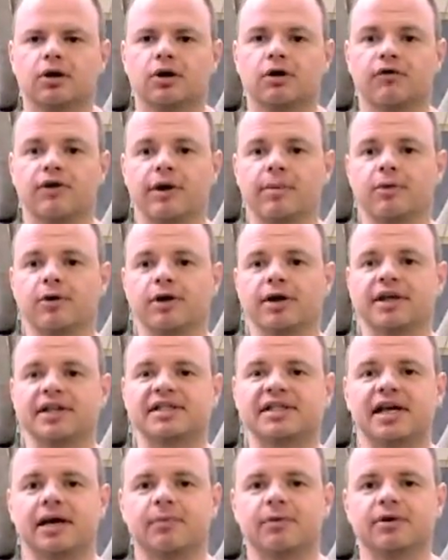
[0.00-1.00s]
November and
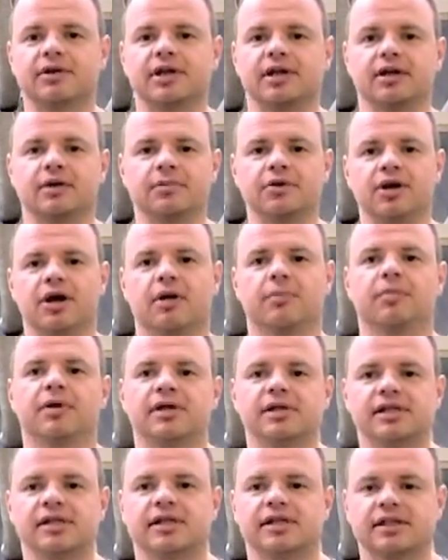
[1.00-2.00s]
December tend to be our
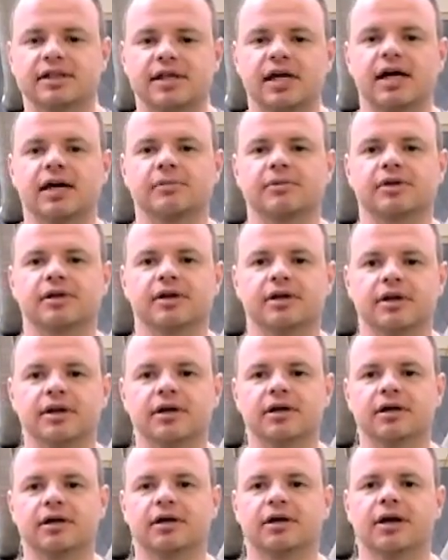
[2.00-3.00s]
busiest times of the
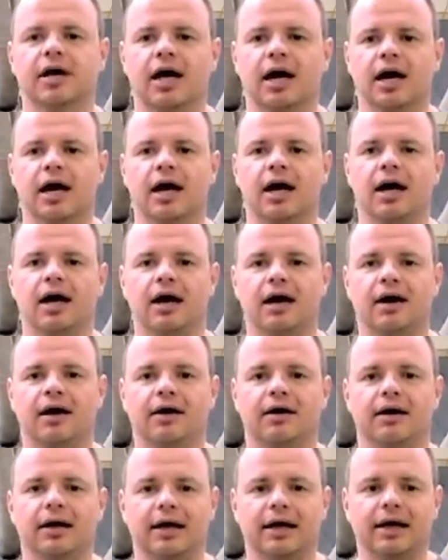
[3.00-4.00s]
year.
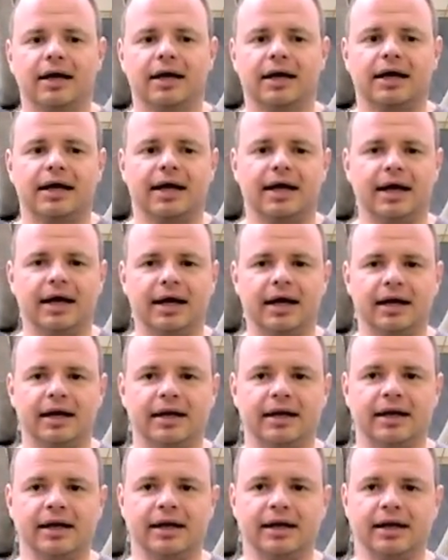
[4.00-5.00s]

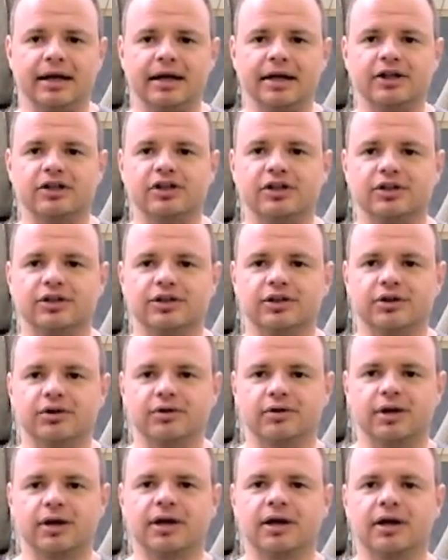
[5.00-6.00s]
And in addition
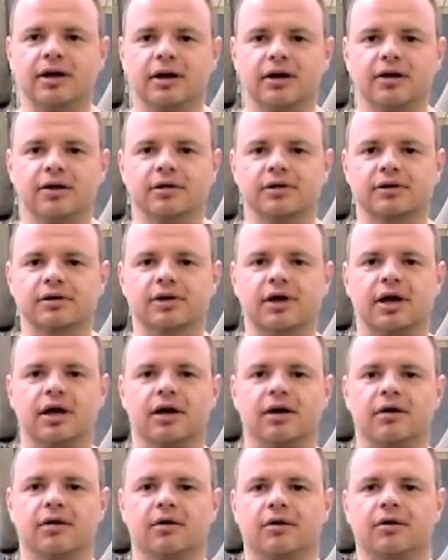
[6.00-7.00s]
to getting all those
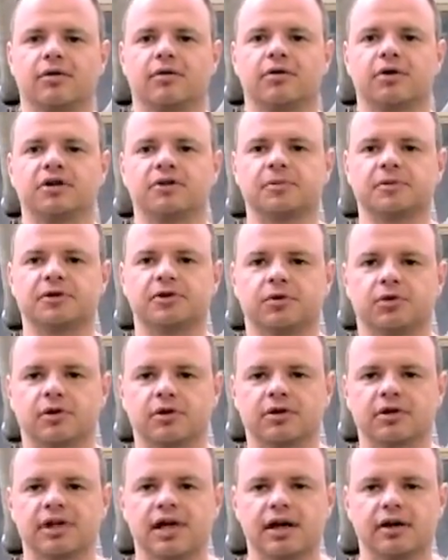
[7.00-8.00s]
Christmas
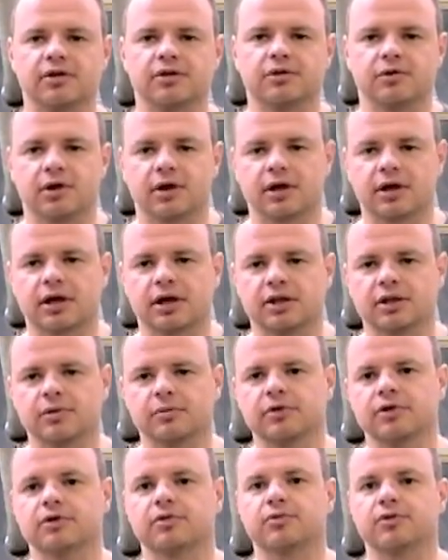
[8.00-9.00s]
orders out to our
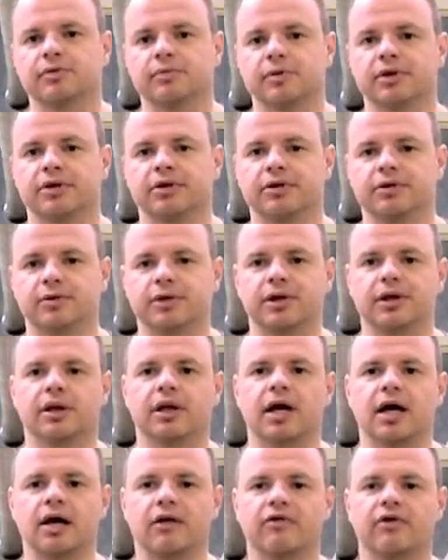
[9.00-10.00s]
customers, we've been doing a
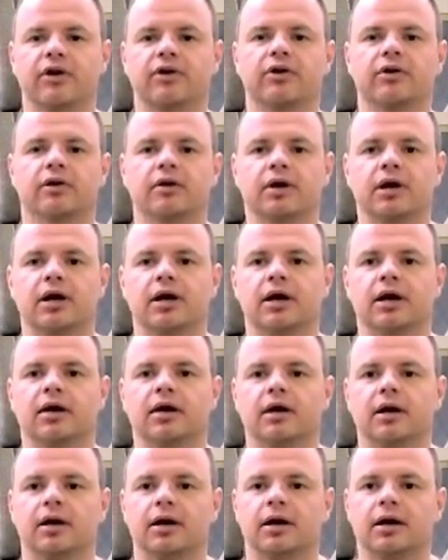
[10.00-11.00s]
lot of
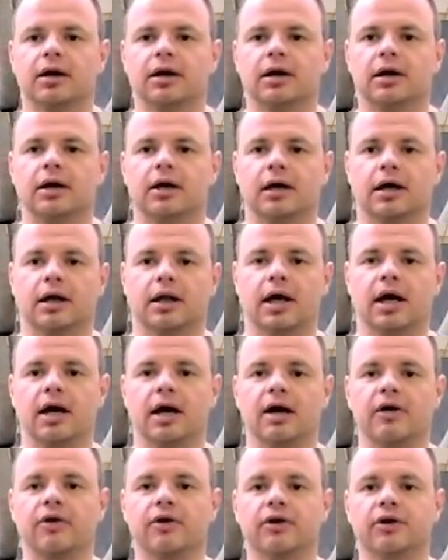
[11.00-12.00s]
other
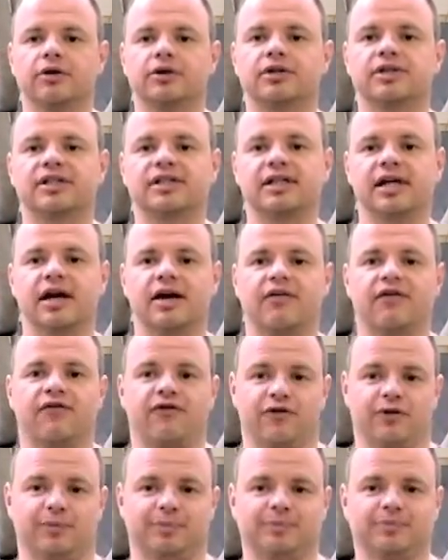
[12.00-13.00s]
stuff.